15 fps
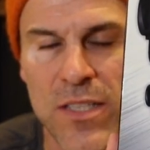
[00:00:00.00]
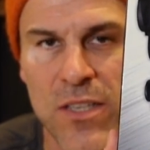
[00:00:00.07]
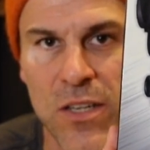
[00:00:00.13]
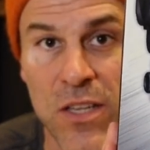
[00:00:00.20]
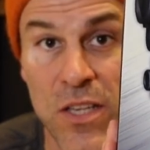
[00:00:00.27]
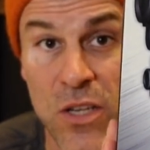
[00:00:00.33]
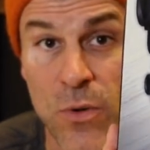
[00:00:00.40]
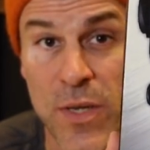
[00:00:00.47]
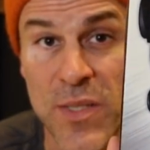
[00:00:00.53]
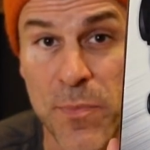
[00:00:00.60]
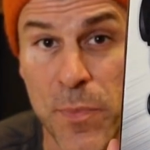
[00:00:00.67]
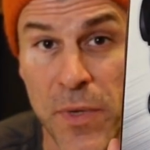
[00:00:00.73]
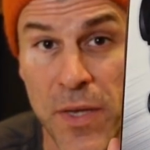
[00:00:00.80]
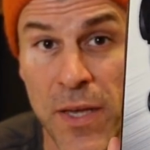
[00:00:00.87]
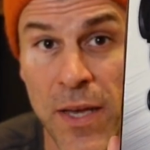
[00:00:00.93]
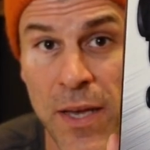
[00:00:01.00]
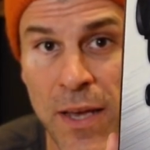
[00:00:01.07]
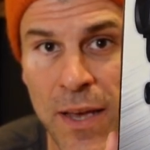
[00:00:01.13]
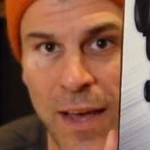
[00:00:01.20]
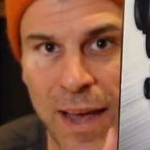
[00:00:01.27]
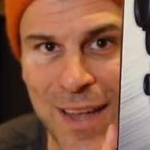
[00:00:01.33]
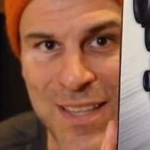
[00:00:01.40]
It's got the USB
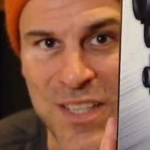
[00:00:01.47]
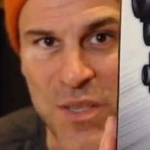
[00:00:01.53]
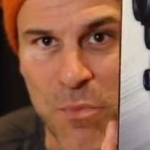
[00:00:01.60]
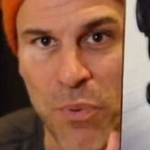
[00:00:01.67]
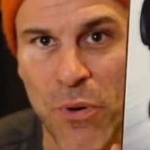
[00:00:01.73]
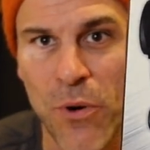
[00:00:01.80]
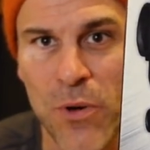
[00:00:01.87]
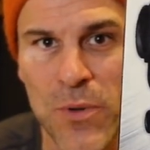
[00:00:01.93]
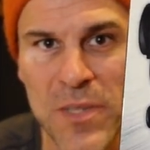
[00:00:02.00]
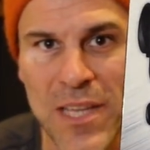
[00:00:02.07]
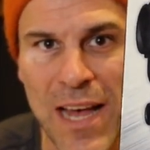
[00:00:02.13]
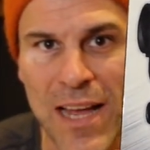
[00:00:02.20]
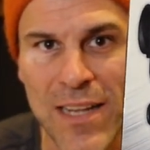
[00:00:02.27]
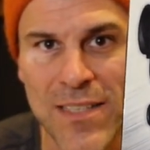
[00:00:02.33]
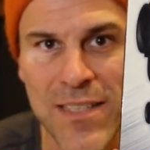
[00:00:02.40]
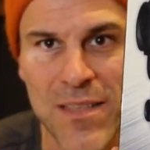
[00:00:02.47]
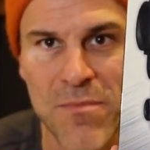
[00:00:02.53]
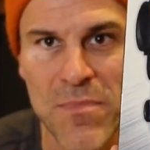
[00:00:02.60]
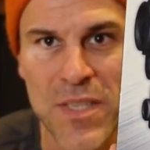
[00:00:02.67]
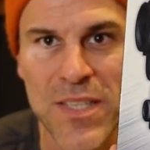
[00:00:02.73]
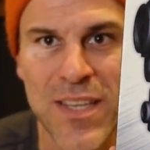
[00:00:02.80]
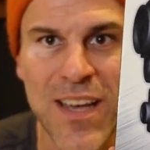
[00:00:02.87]
and support was added to the
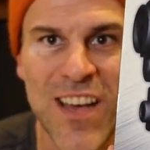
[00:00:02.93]
Mister